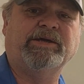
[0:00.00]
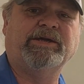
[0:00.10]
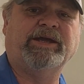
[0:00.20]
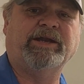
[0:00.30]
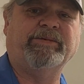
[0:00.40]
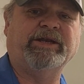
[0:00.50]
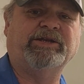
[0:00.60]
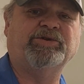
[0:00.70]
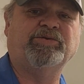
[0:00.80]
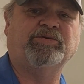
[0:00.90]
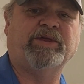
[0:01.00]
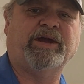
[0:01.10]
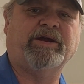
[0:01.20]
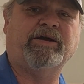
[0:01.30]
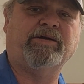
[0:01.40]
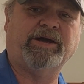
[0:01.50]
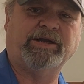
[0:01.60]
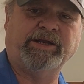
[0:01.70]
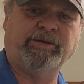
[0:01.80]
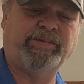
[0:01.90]
get them into their
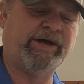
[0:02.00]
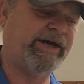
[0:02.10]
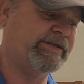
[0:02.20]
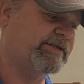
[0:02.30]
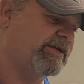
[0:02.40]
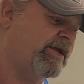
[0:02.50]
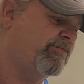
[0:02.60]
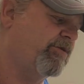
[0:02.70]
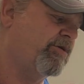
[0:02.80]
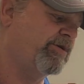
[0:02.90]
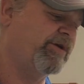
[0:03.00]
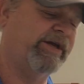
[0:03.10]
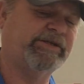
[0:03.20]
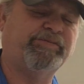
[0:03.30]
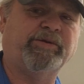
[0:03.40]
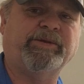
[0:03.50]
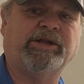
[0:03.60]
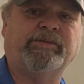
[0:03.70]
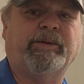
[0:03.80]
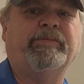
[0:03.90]
little pots and get them growing. You can actually put them in a
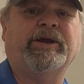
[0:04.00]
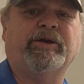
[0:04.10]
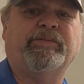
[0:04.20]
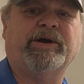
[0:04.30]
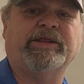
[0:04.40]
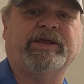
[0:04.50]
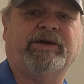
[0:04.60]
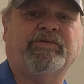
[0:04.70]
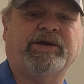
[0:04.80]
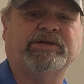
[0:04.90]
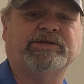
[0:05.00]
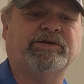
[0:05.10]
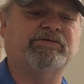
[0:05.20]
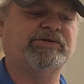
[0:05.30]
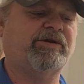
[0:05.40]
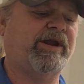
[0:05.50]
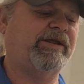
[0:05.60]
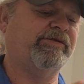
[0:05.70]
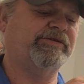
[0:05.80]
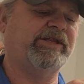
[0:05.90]
little bit bigger pot that way, so you don't start out
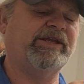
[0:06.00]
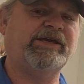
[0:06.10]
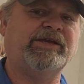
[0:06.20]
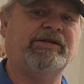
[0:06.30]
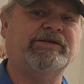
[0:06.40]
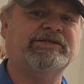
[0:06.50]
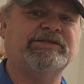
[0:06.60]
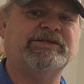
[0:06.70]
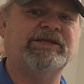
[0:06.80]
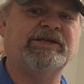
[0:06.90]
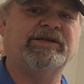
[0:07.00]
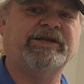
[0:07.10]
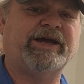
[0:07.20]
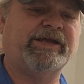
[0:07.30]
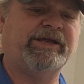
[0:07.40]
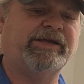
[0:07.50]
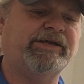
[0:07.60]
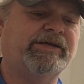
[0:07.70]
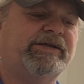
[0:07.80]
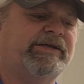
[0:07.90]
in those little tiny
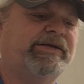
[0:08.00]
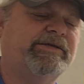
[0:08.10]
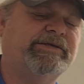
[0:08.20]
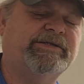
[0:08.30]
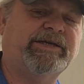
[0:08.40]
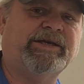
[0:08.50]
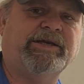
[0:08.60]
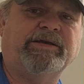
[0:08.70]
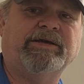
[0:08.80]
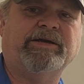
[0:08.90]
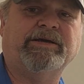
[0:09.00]
seed